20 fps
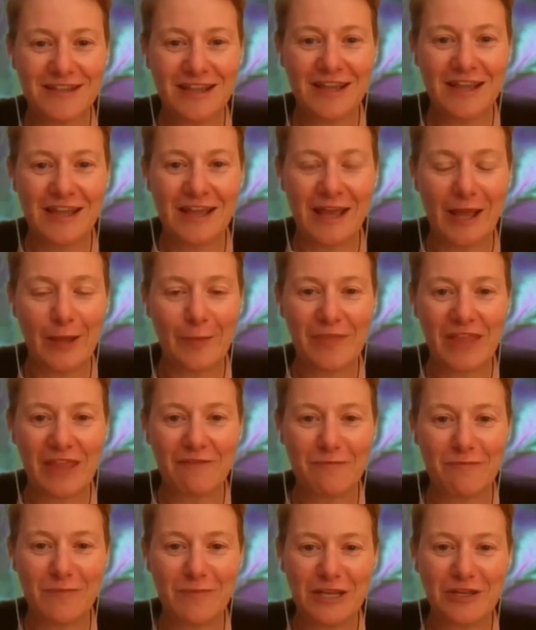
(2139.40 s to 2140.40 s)

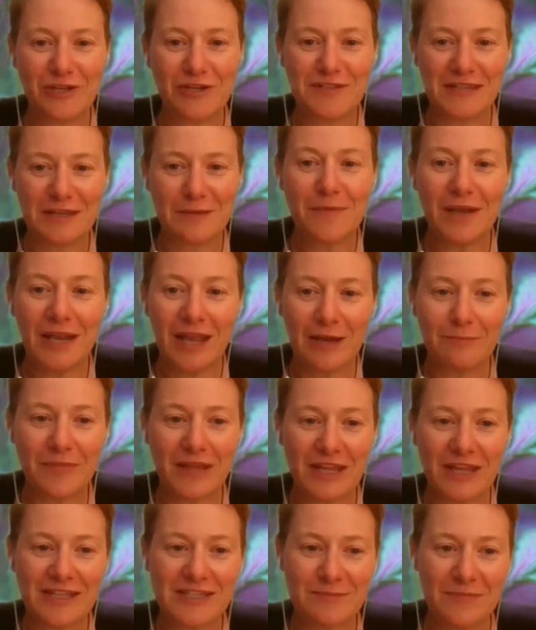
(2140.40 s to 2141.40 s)
They've been using
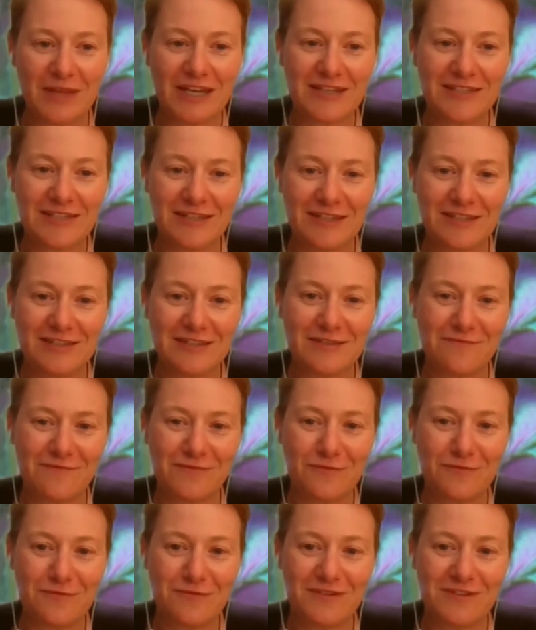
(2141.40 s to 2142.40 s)
plant-based medicines
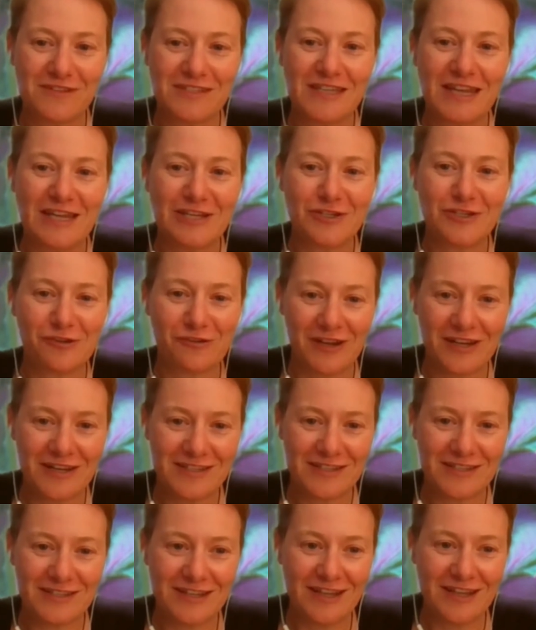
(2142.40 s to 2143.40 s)
for
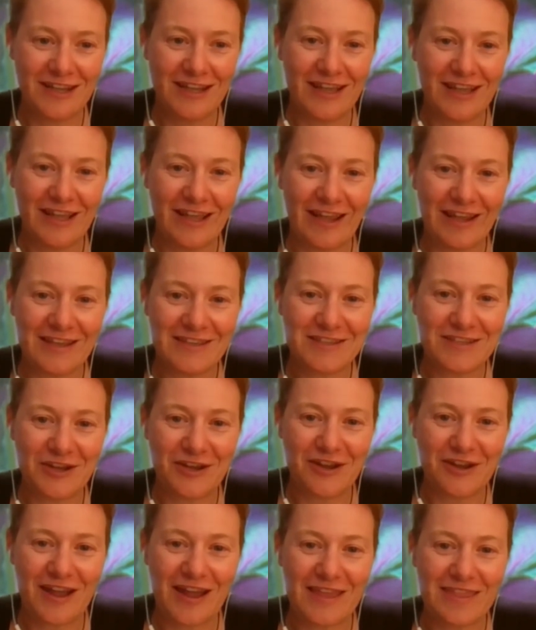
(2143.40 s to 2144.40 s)
centuries. And so
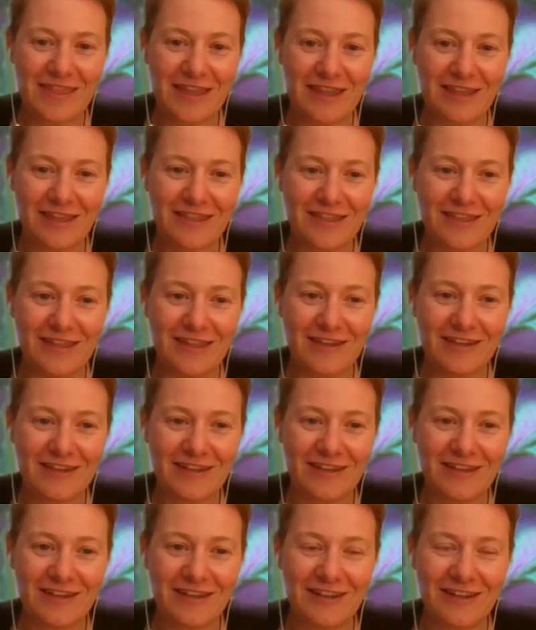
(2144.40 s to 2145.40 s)
I think that
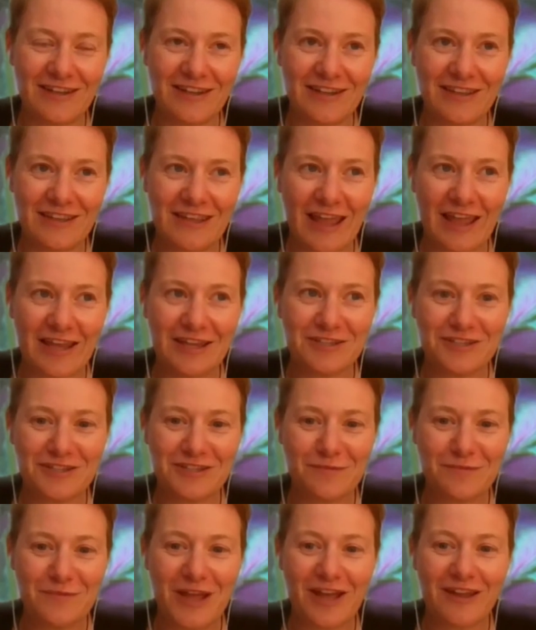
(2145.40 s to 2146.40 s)
the Asian
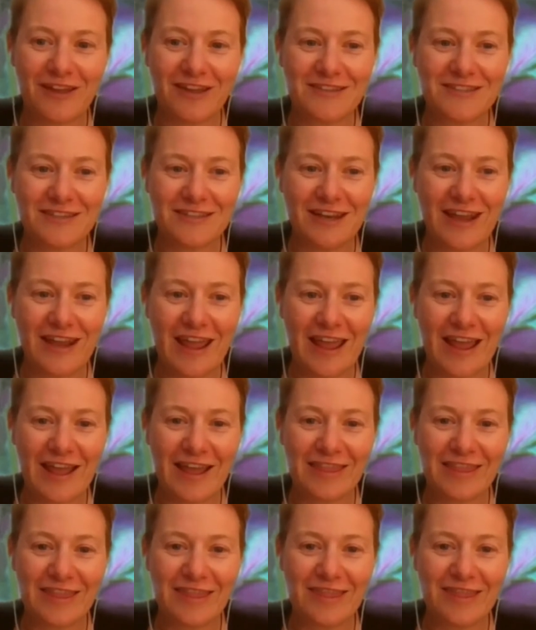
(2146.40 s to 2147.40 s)
markets and
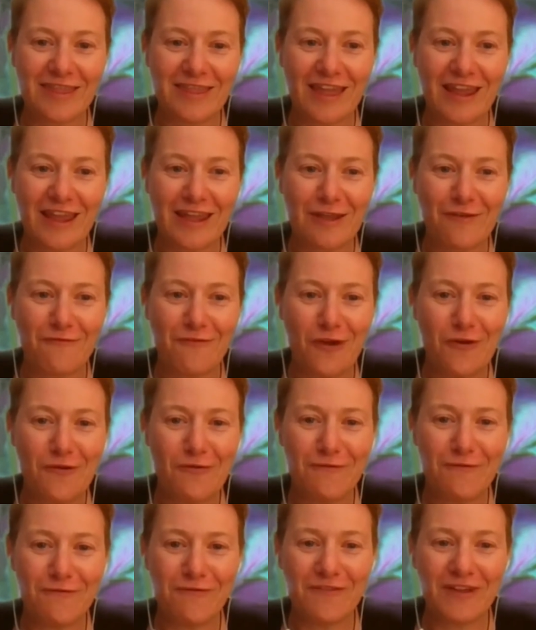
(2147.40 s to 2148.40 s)
how they
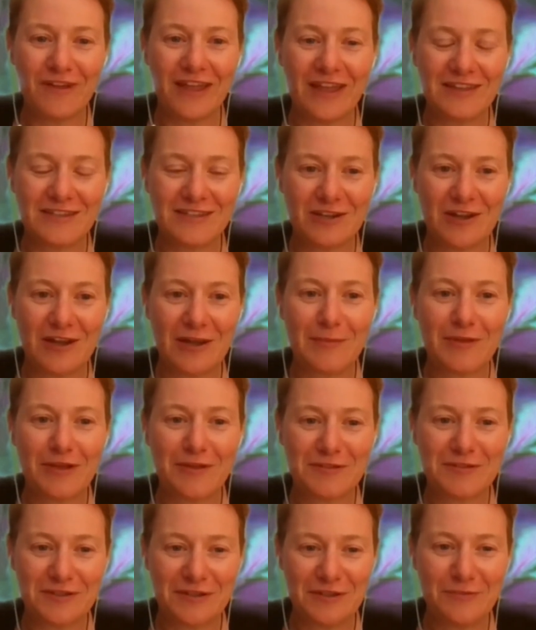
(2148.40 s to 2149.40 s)
evolve as time
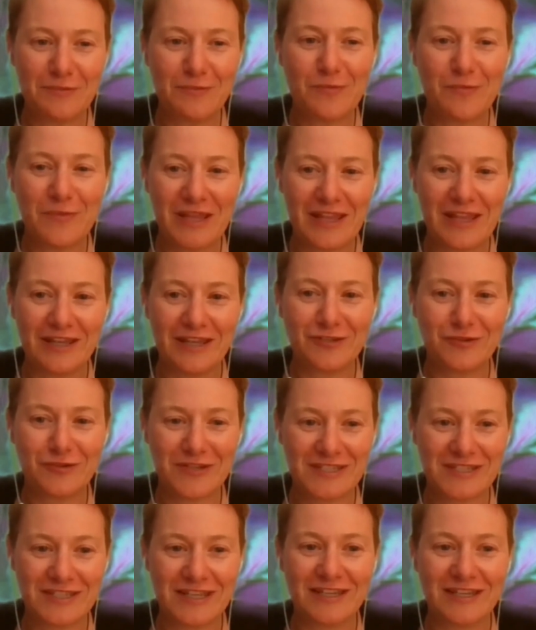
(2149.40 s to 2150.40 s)
goes on will be
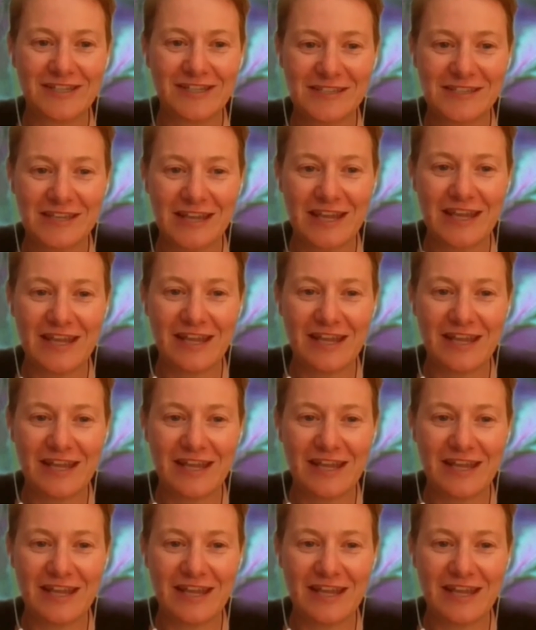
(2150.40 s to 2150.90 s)
interesting to see.